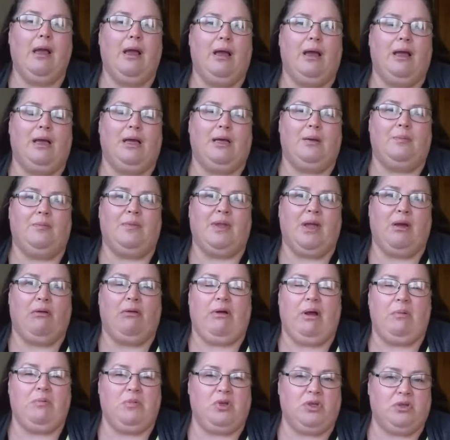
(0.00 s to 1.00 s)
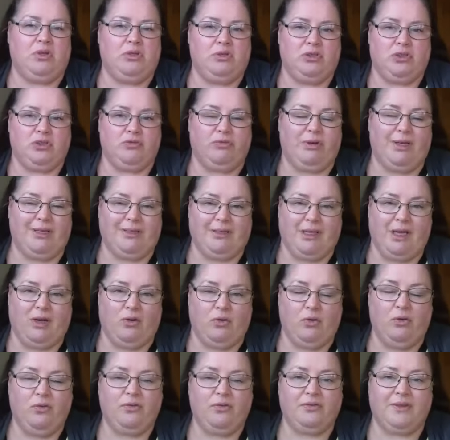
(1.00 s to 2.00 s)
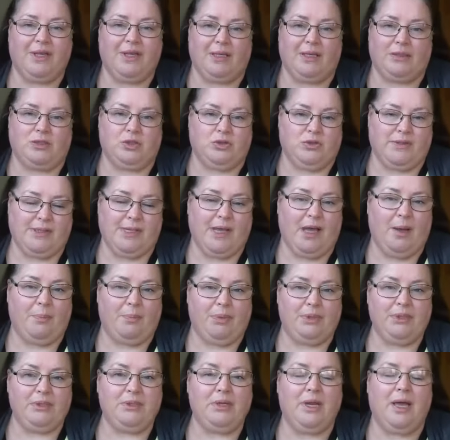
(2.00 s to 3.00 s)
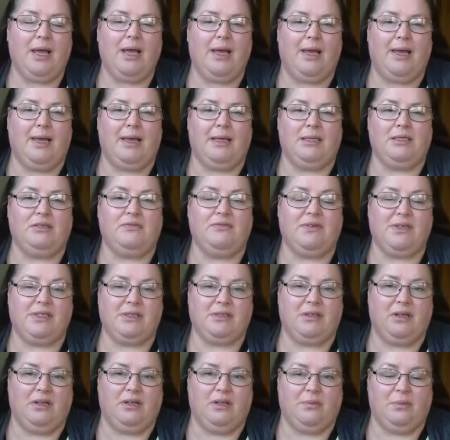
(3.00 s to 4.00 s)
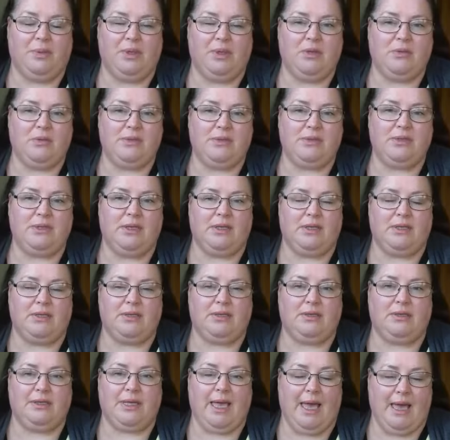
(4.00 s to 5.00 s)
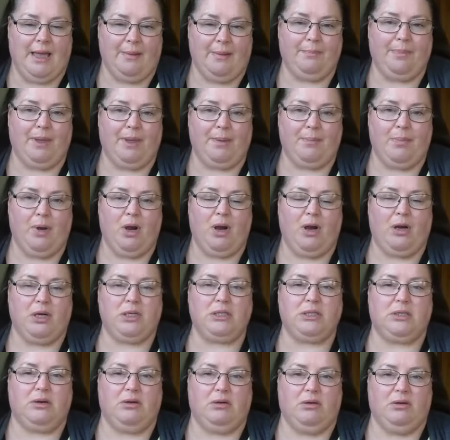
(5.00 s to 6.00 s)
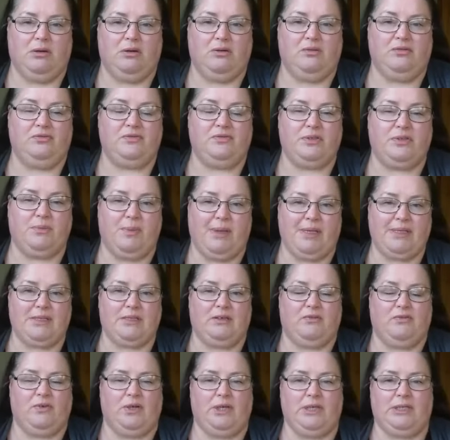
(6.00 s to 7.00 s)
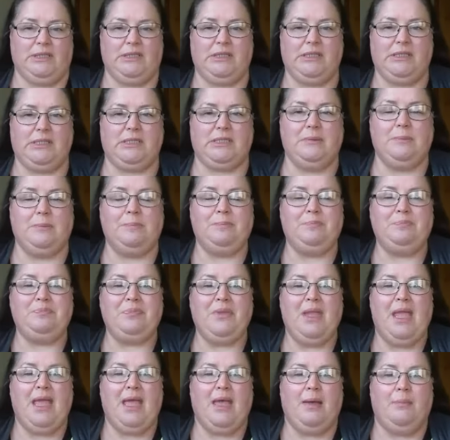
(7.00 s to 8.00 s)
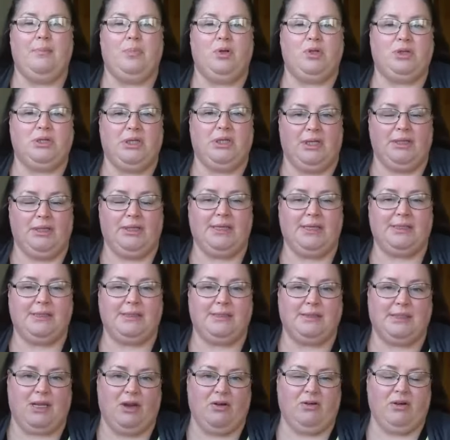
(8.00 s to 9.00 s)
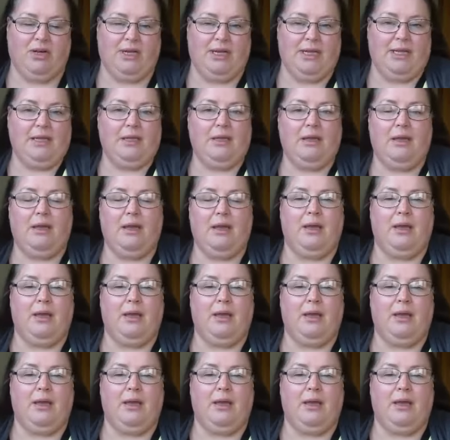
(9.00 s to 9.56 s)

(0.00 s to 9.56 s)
Um, now, I'm not going to write that off. That does happen, and physical abuse eh, can be part of domestic violence, but not necessarily.